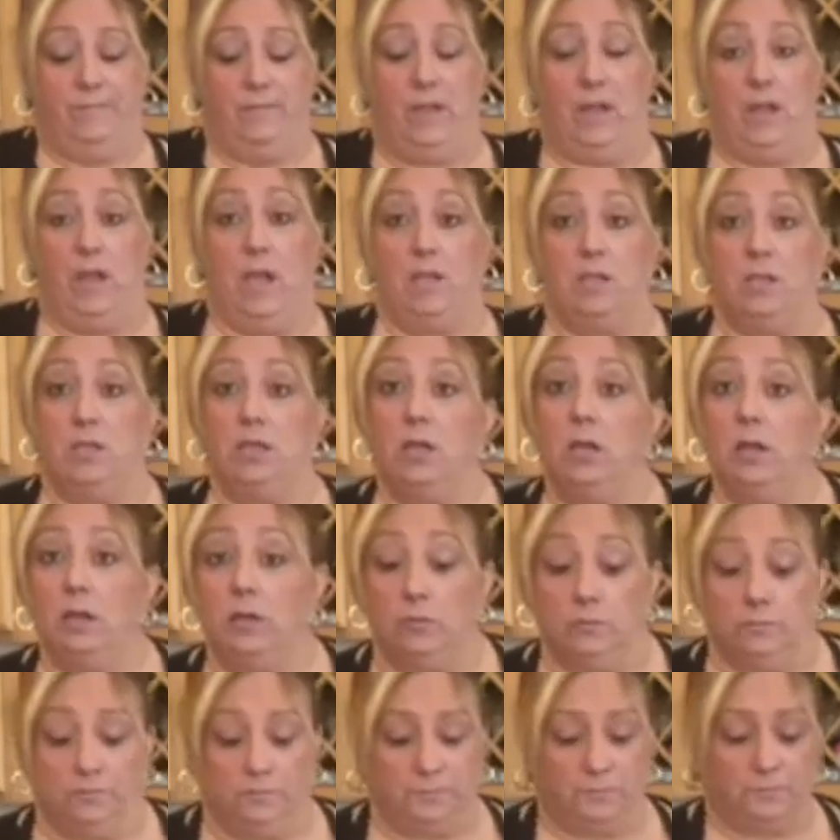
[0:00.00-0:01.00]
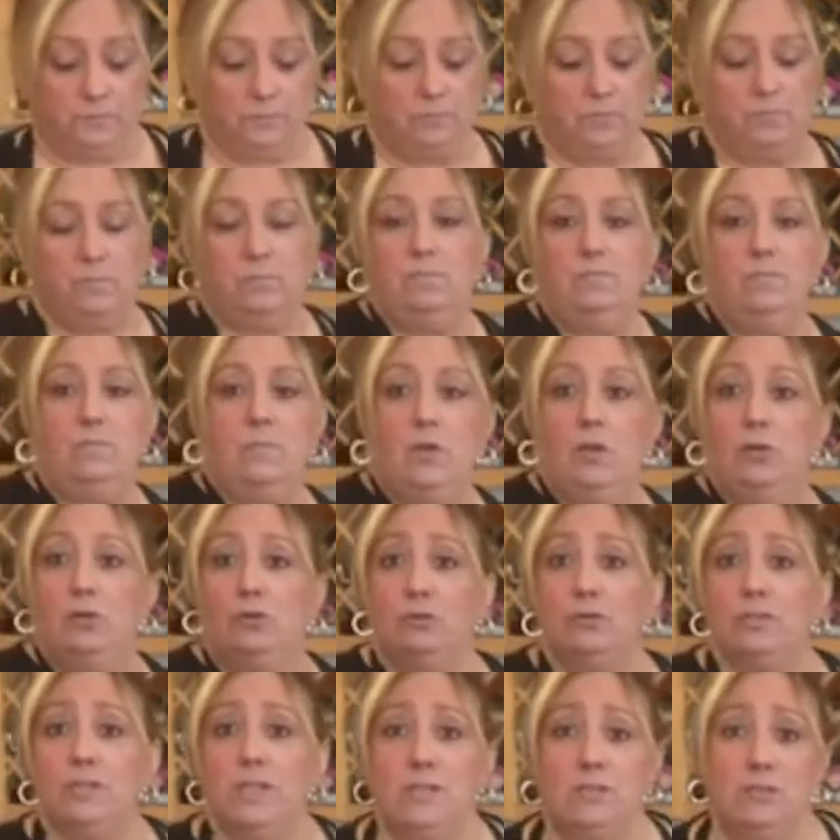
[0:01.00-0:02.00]
and
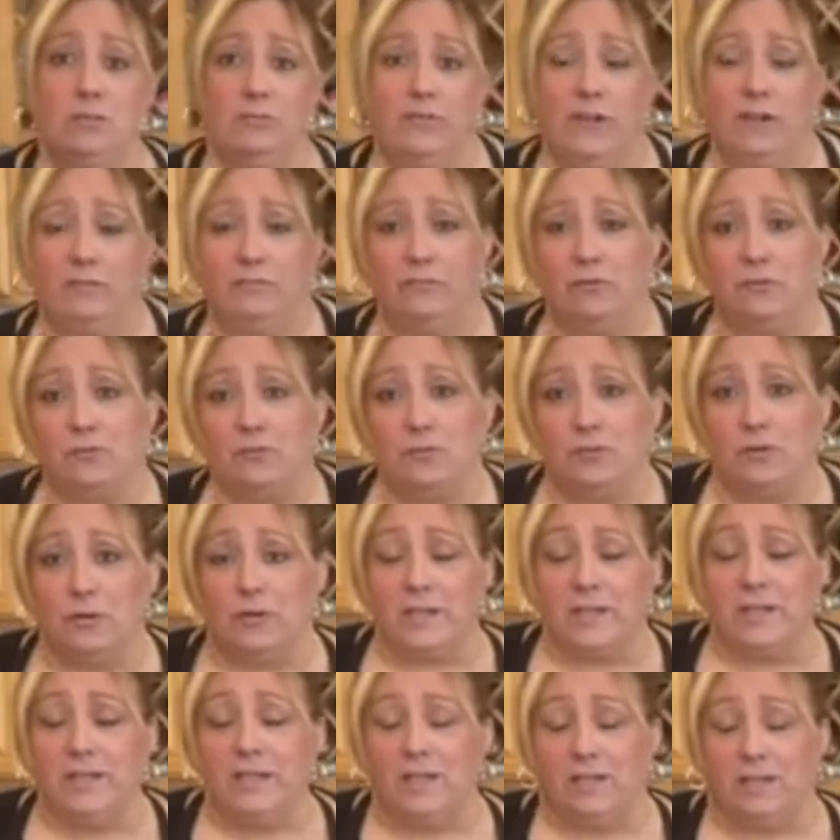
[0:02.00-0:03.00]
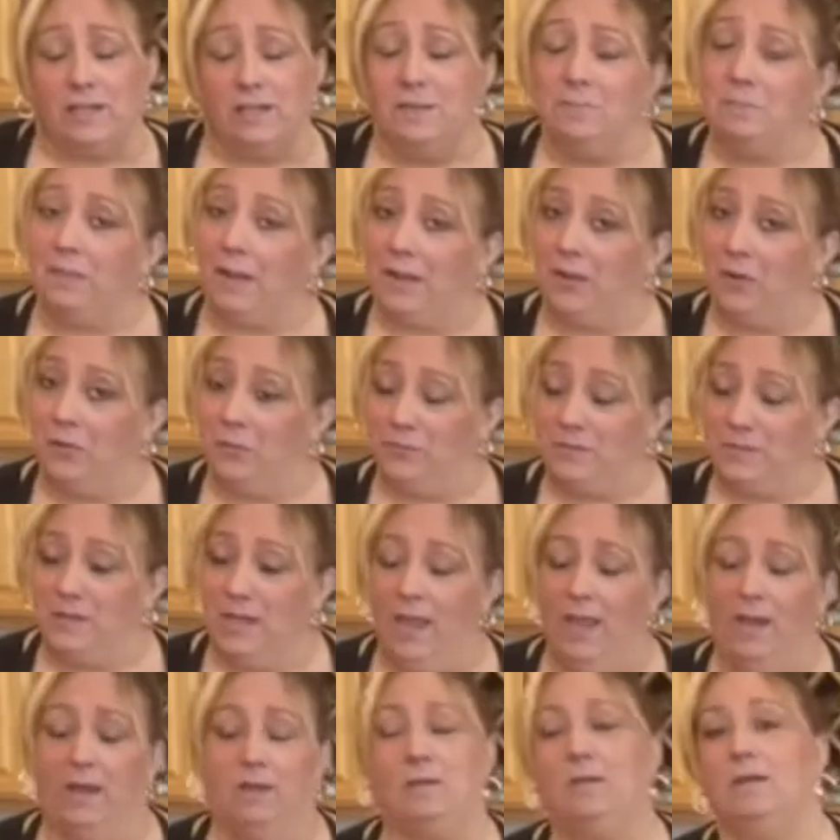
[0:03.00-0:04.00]
Roseto val Fortore in Italy, my
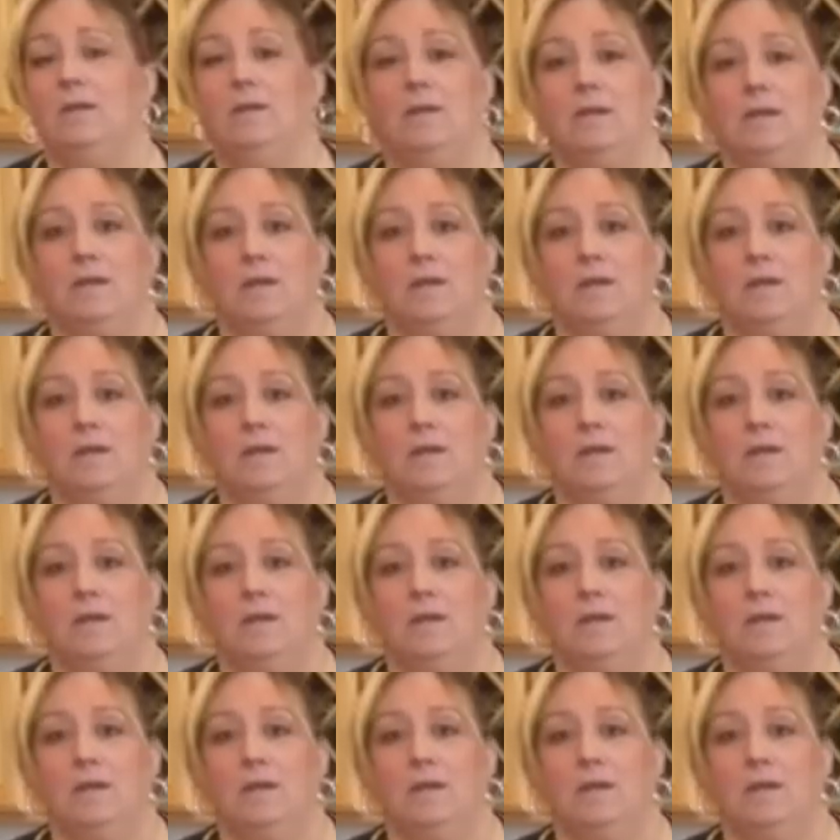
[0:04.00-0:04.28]
hometown,